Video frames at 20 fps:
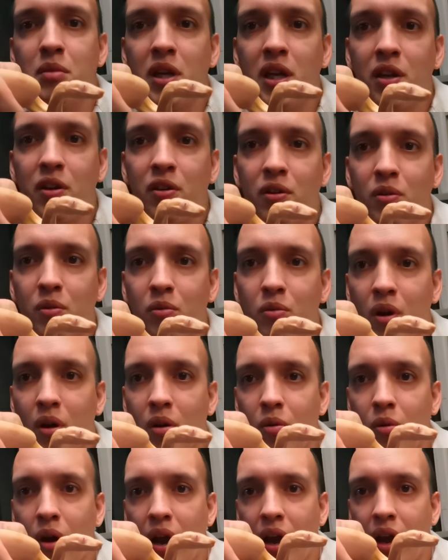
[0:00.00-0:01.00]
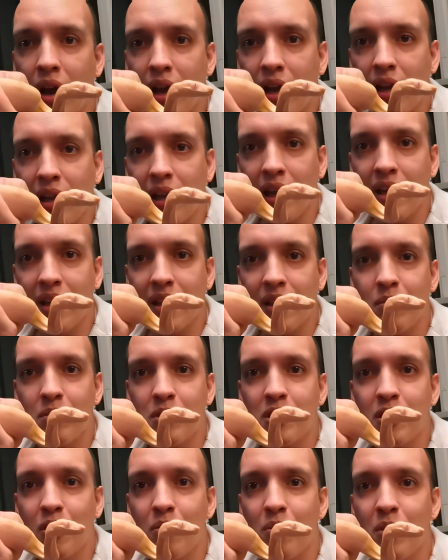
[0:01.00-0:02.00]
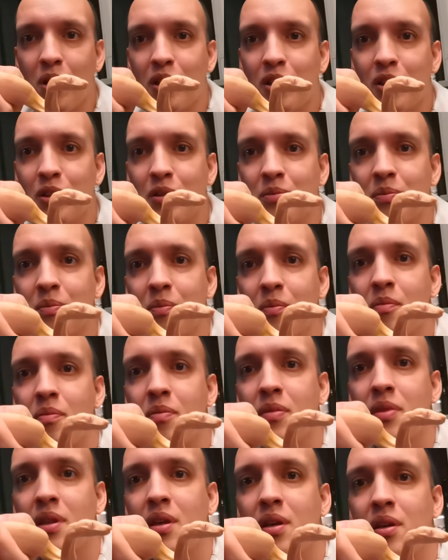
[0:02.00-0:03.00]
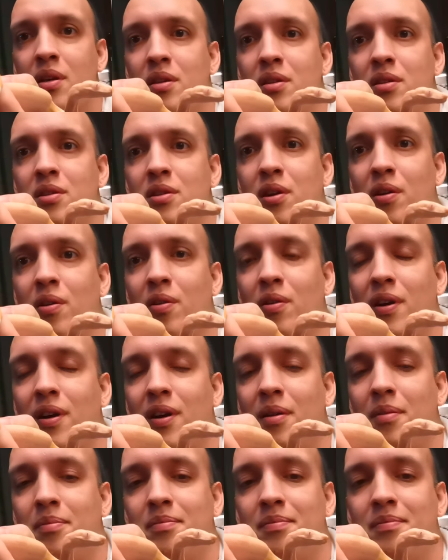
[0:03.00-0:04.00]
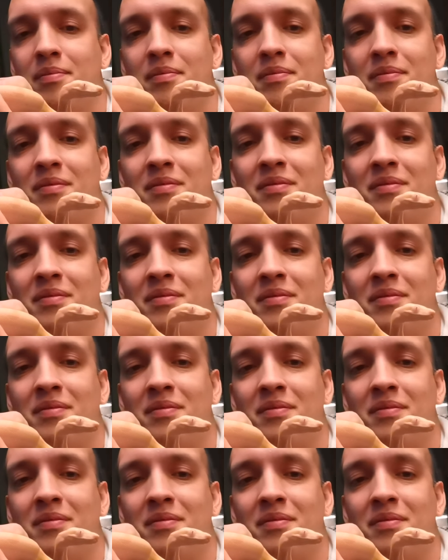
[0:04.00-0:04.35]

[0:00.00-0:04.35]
to me, or why I like them so much. So,